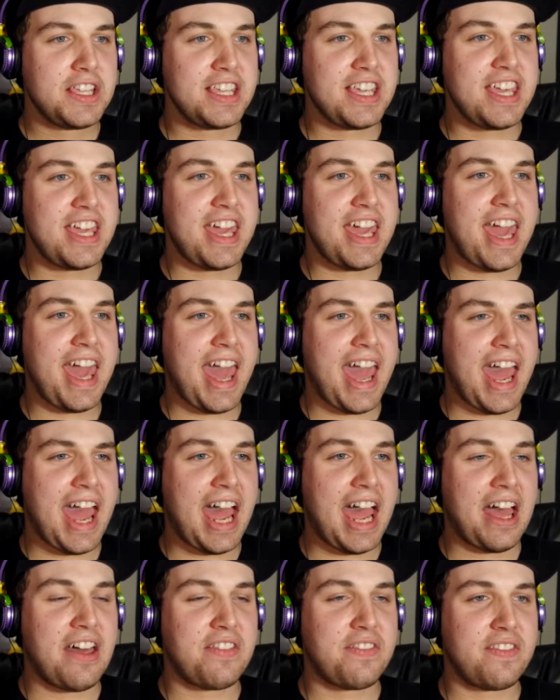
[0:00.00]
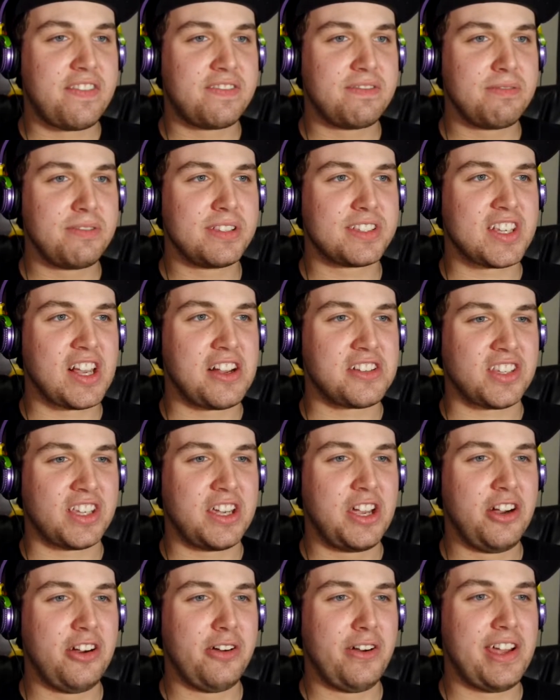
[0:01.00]
Yeah, seriously,
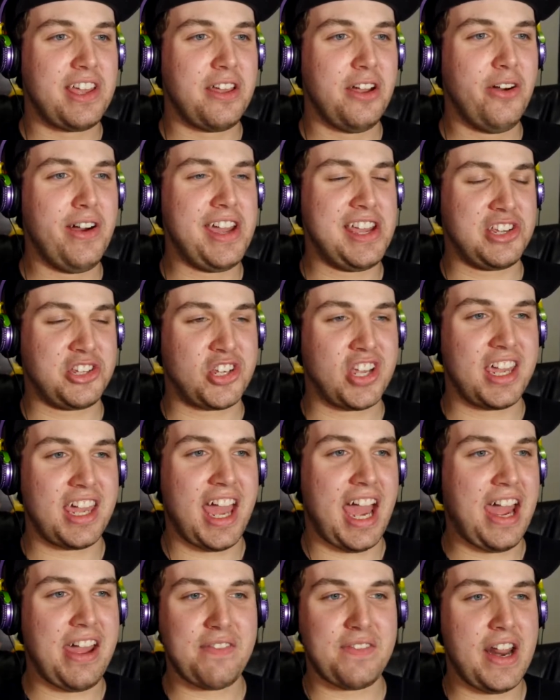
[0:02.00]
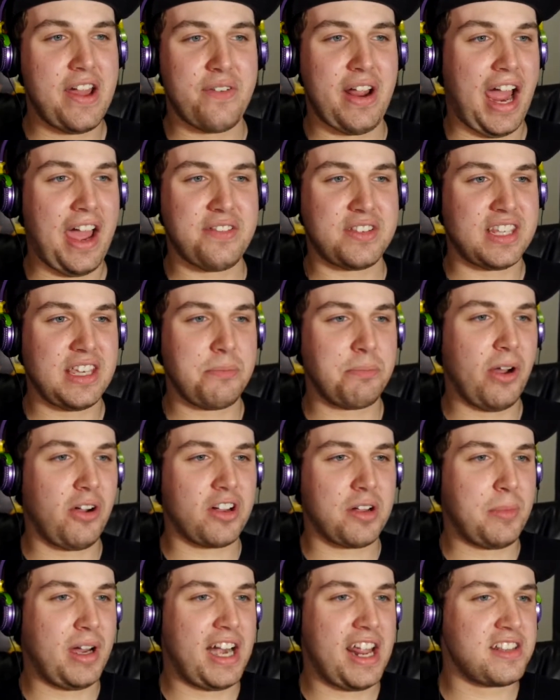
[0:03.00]
who is she? I've seen
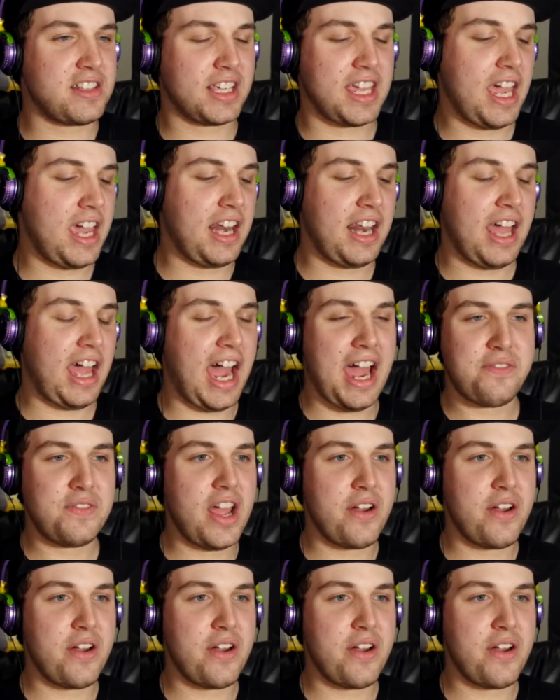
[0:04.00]
Pokemon as a kid. I've